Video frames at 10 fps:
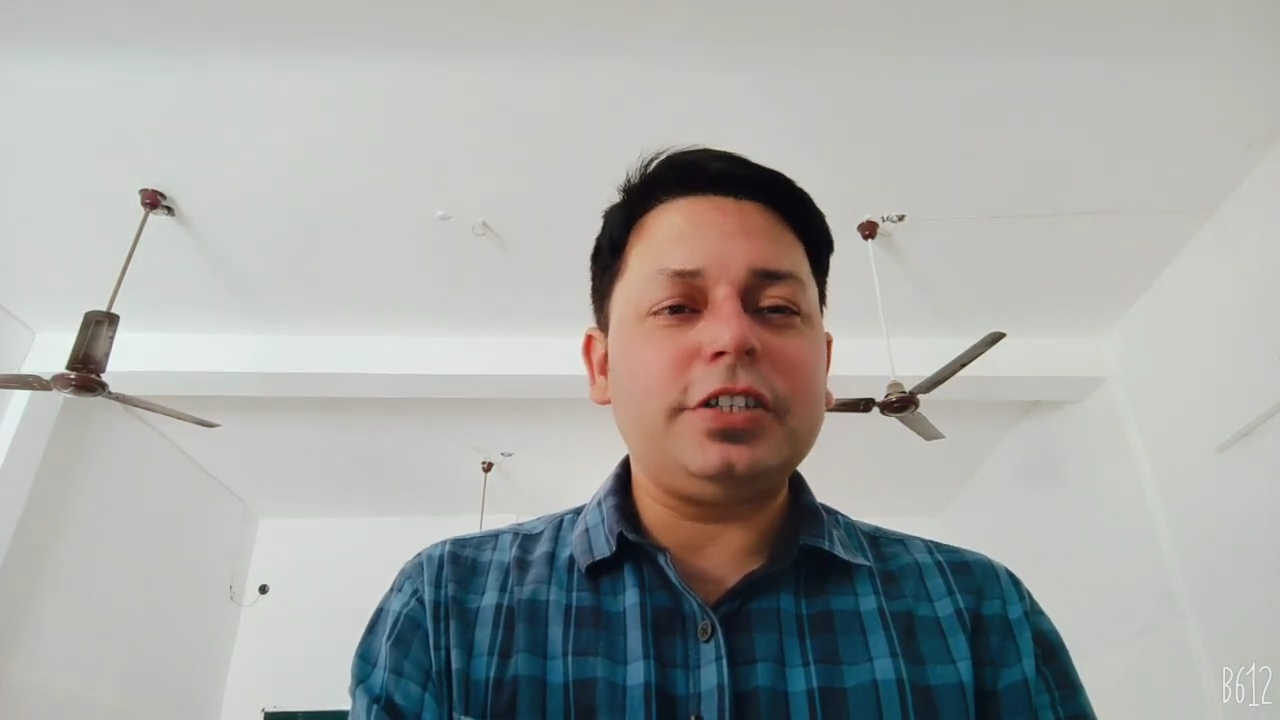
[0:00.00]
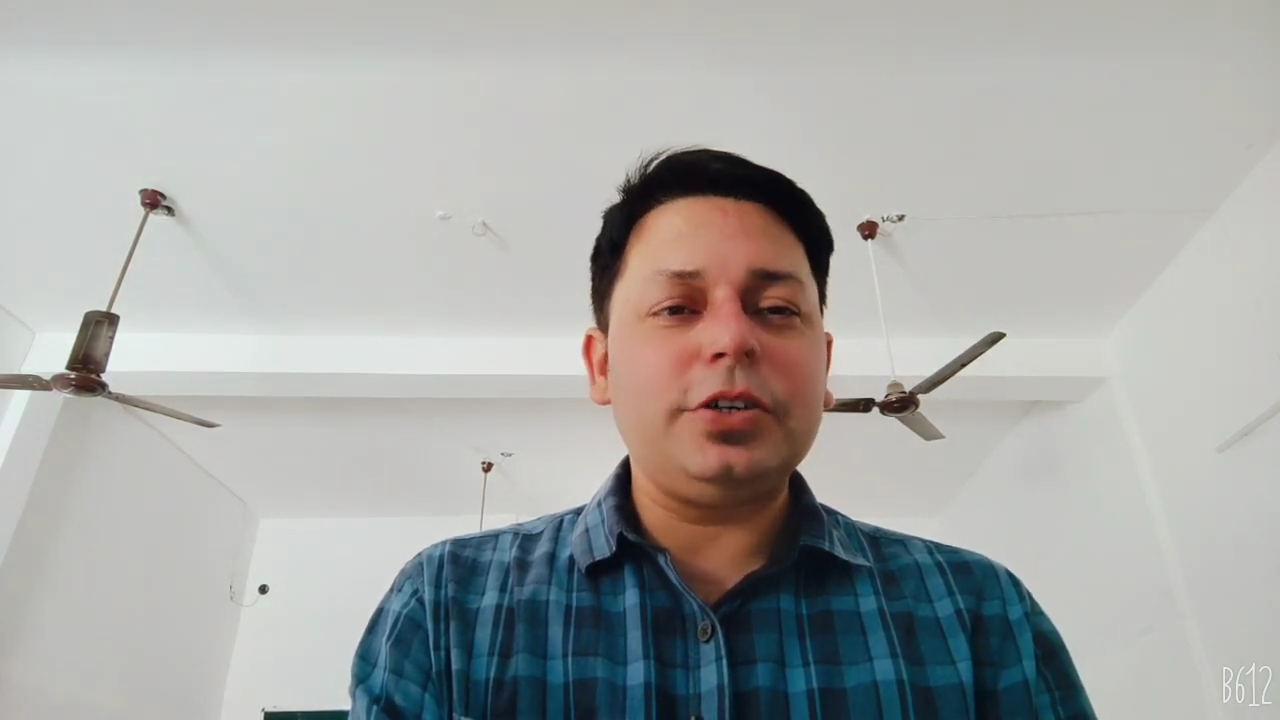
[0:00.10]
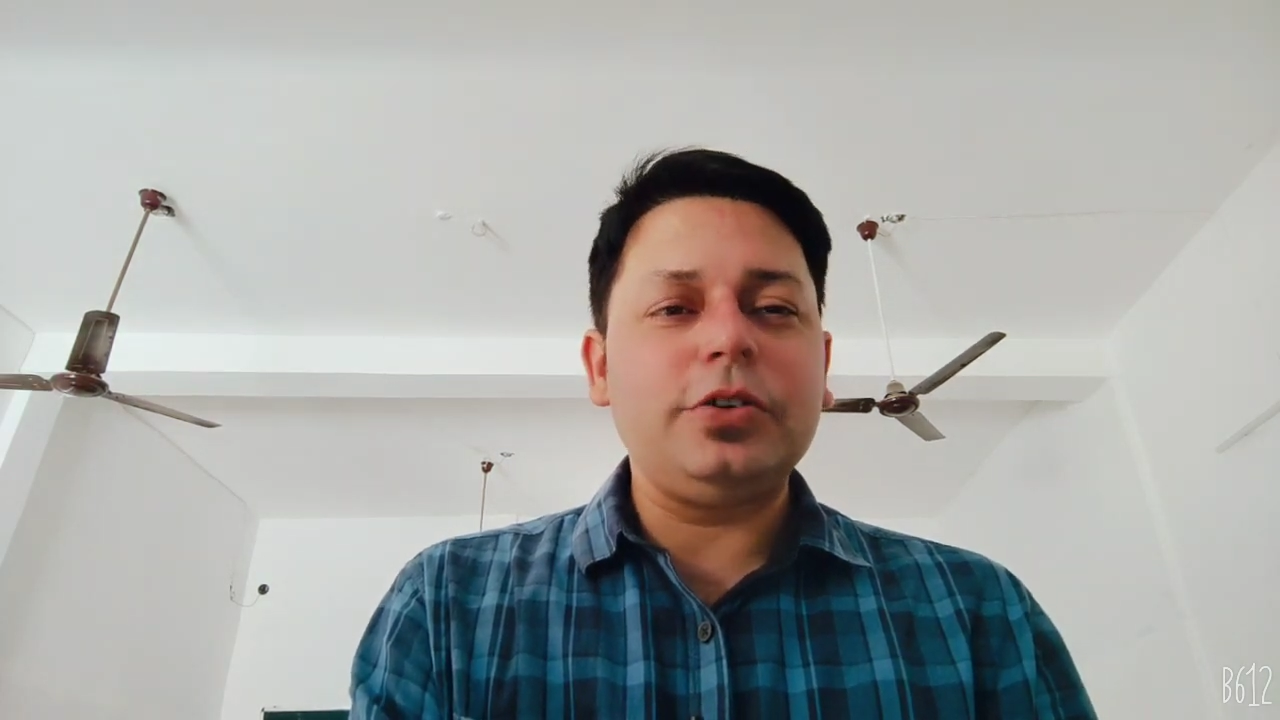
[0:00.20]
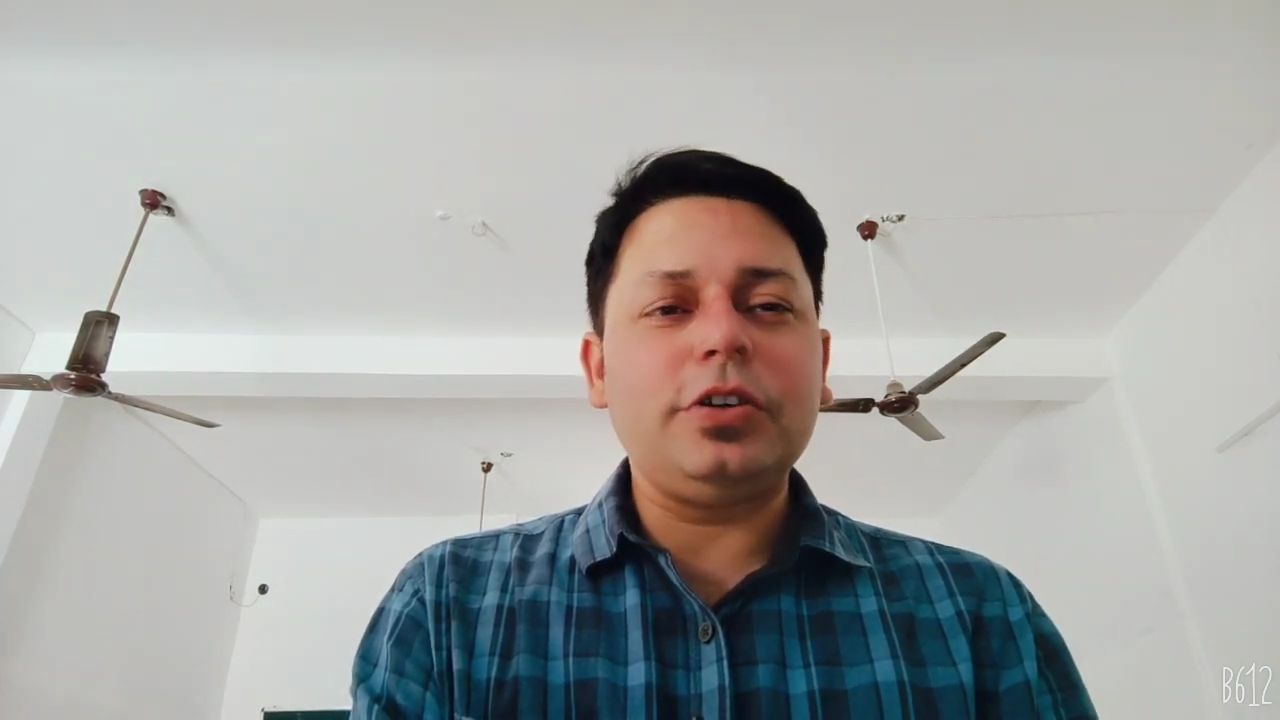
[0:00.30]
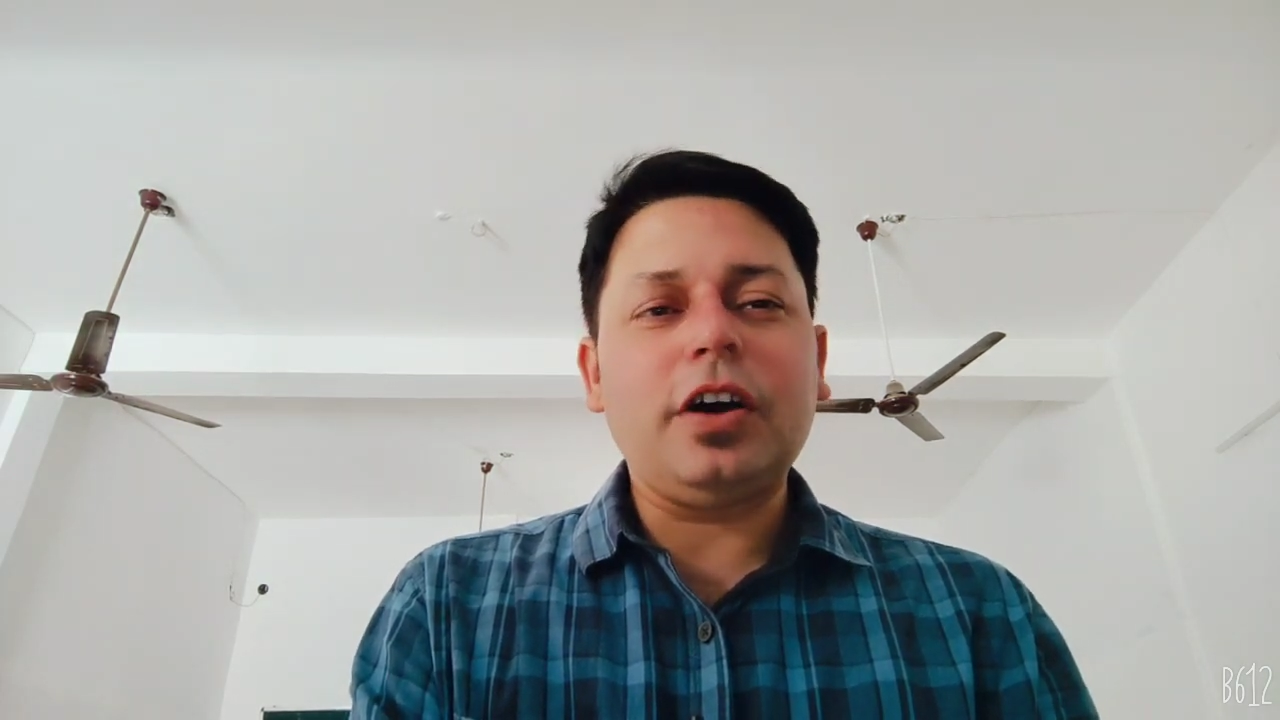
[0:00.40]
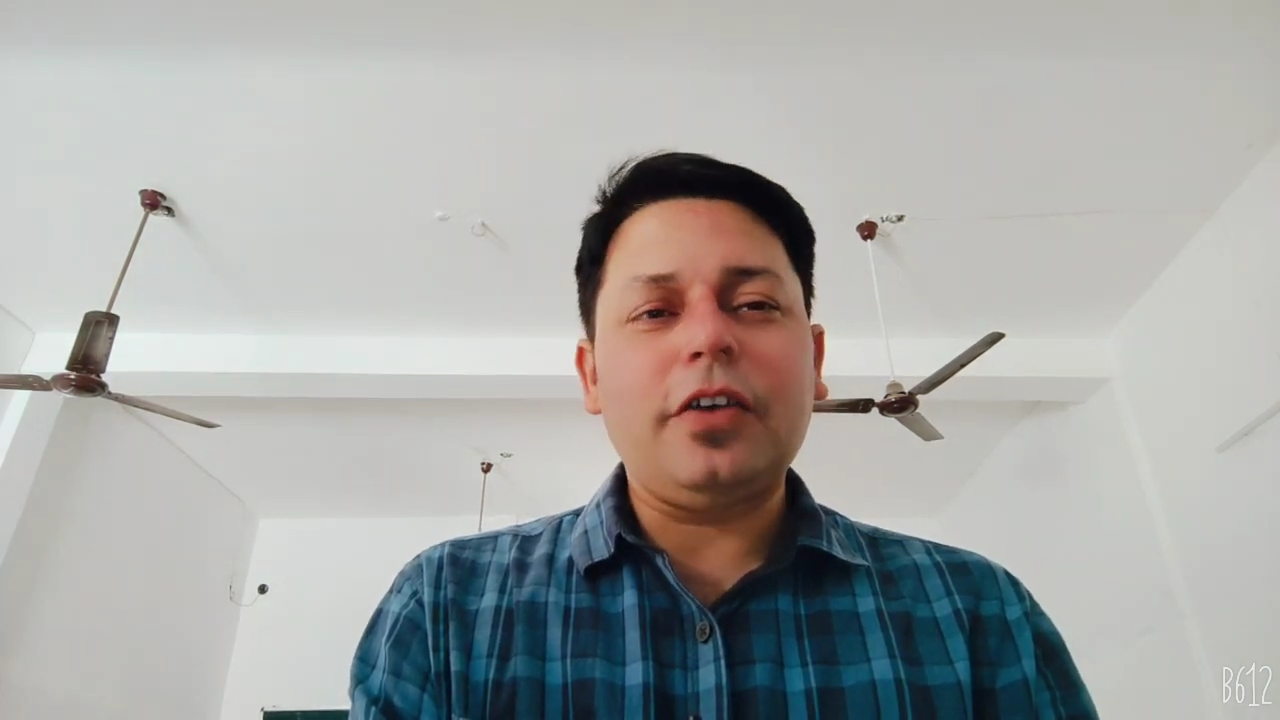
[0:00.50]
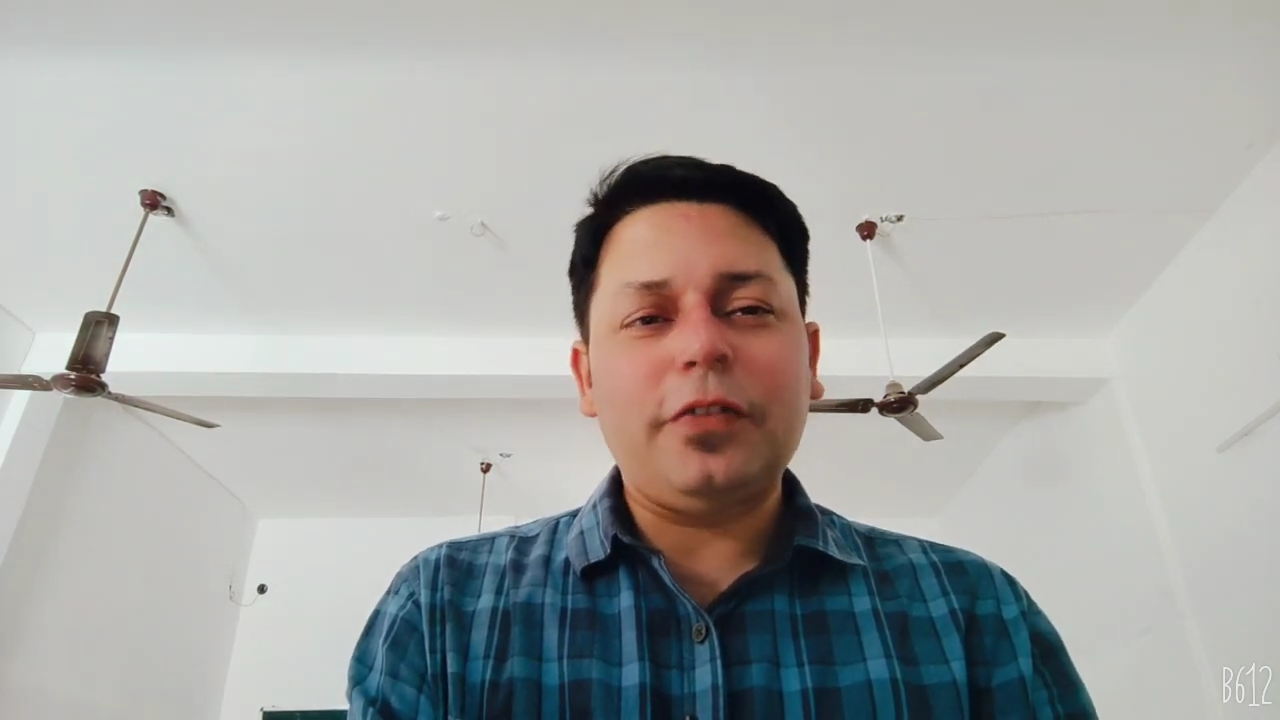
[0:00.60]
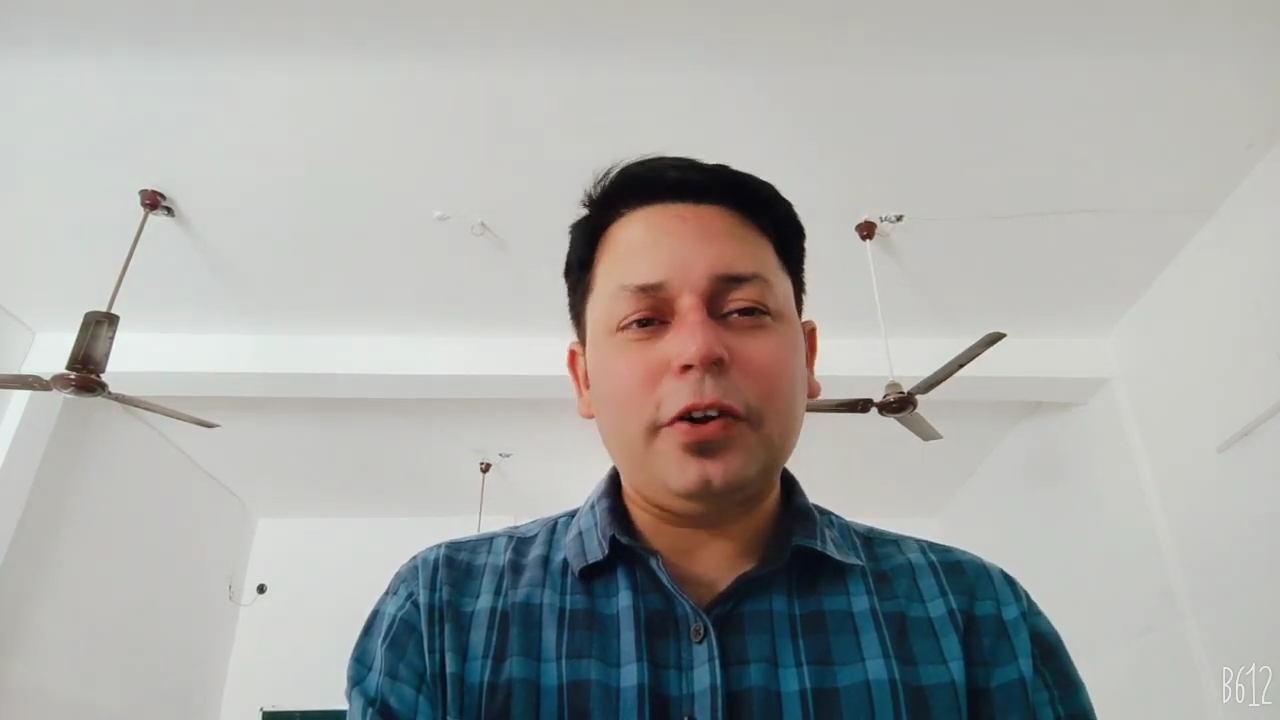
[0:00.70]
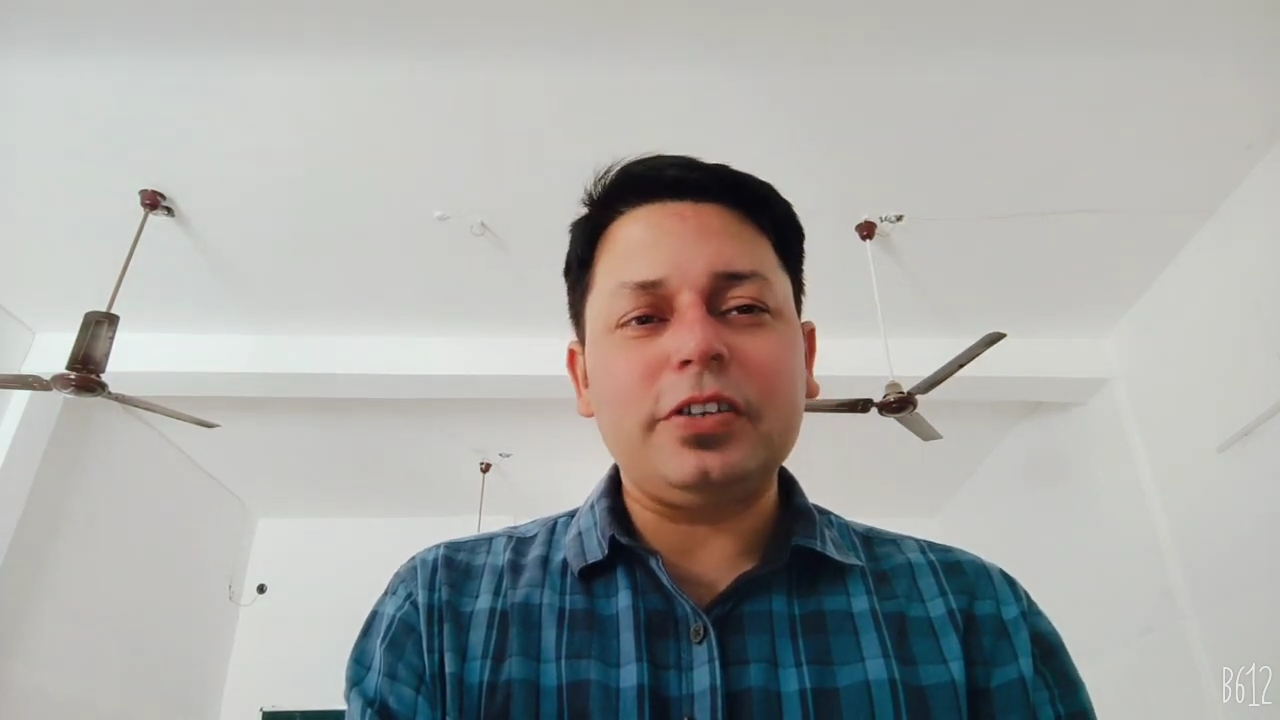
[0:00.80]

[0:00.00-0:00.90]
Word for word: tuned for